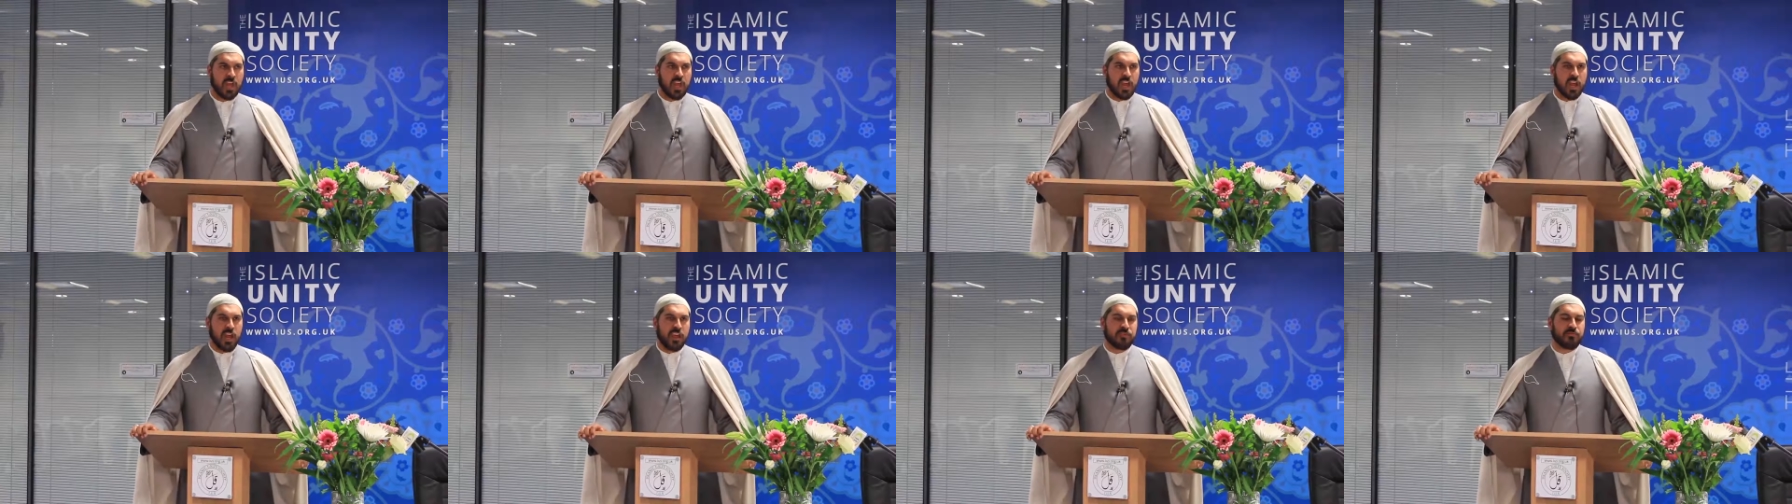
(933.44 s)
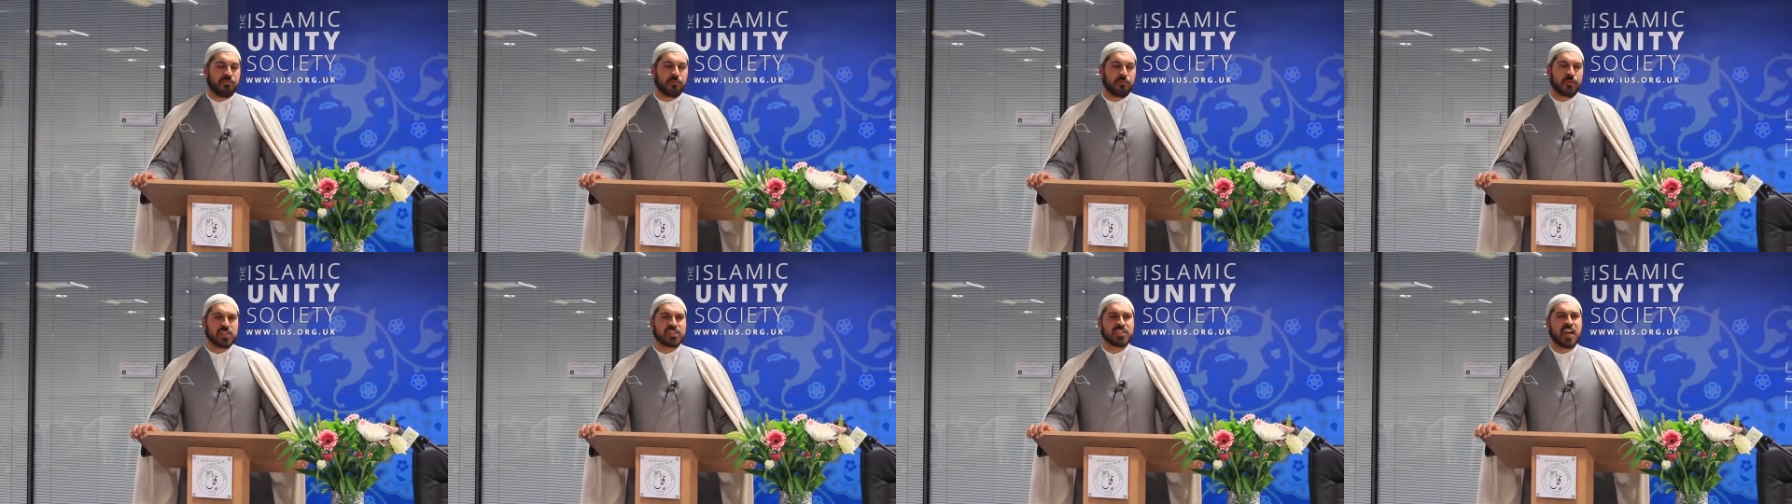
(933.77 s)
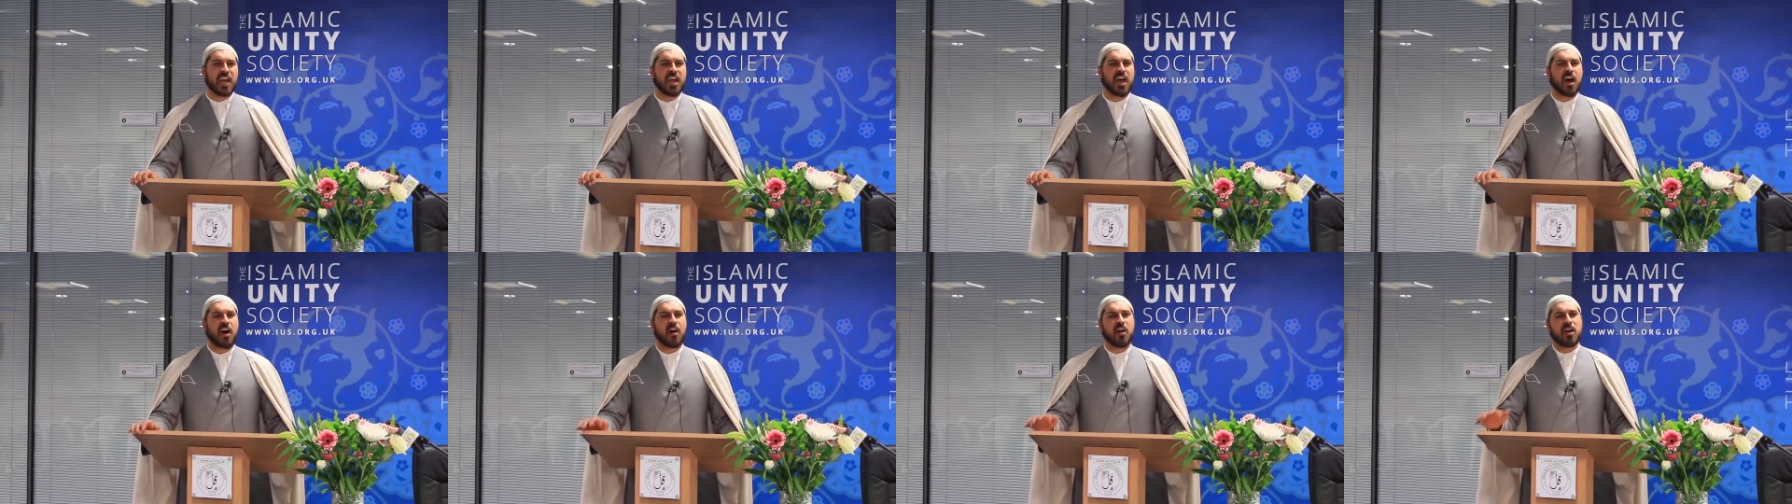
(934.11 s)
If we
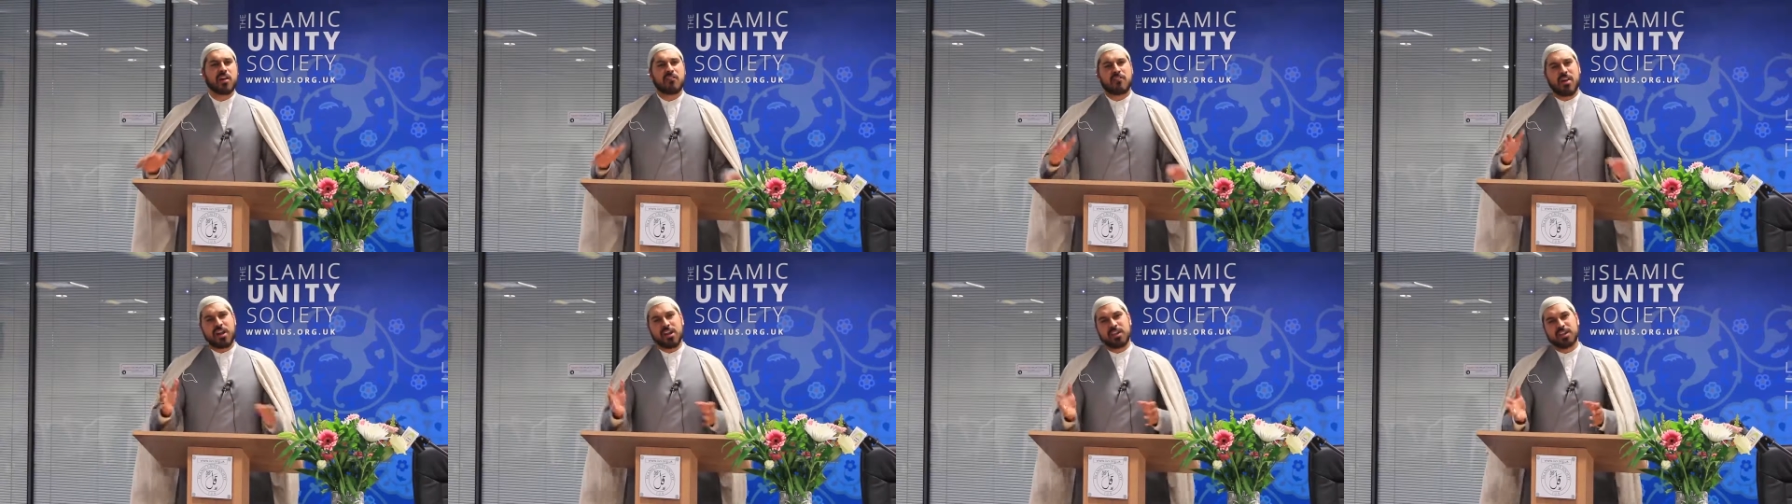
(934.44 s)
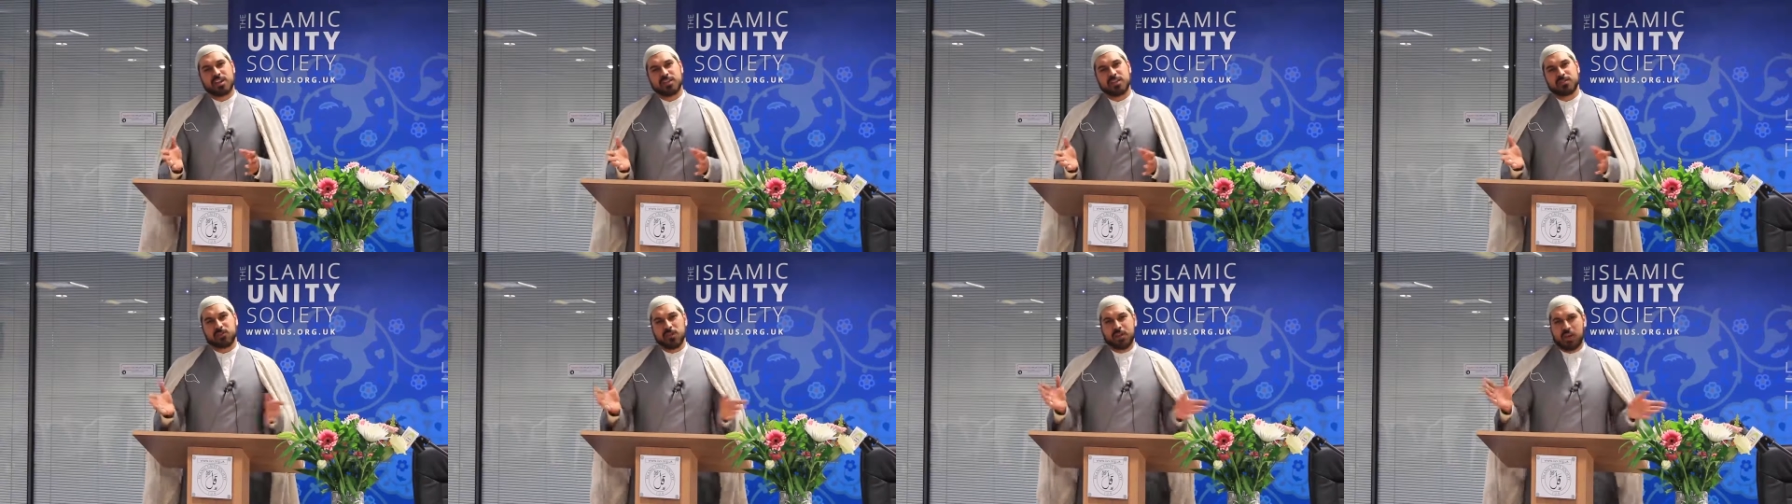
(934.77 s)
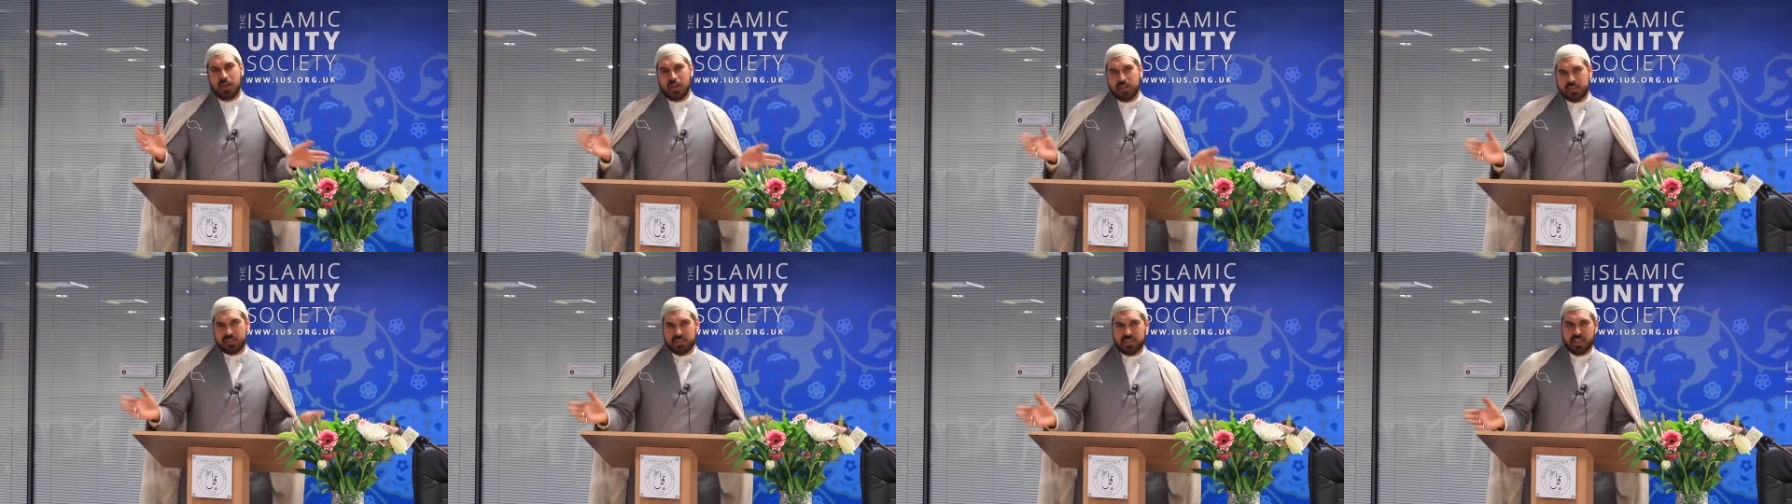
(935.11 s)
say, oh, Iranians, we
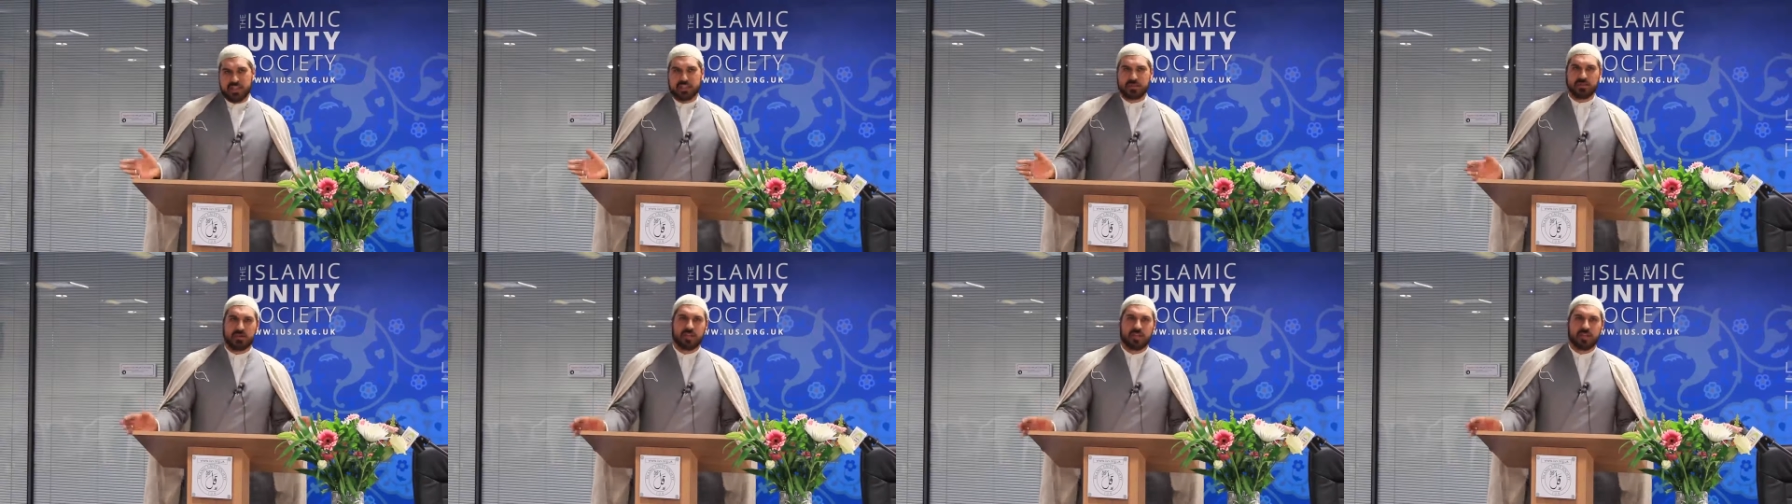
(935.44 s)
can't sit